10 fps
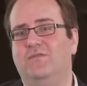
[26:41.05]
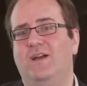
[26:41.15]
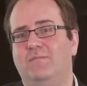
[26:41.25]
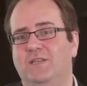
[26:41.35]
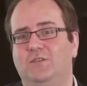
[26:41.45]

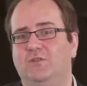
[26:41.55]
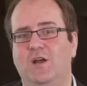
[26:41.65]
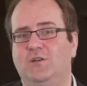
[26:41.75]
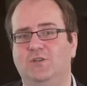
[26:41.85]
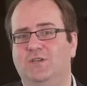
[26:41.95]
family
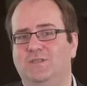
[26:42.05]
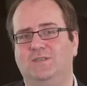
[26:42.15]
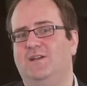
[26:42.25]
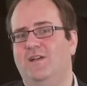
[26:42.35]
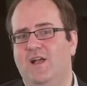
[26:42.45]

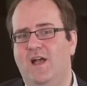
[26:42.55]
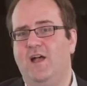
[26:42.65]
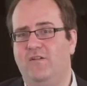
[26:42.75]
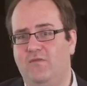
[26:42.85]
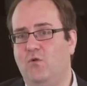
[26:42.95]
structures
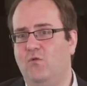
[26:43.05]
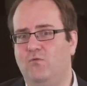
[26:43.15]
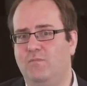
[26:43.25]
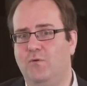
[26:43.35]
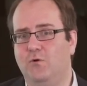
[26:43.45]
for
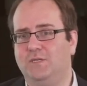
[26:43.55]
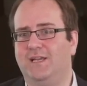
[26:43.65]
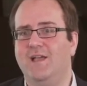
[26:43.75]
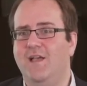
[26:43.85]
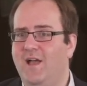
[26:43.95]
reporting.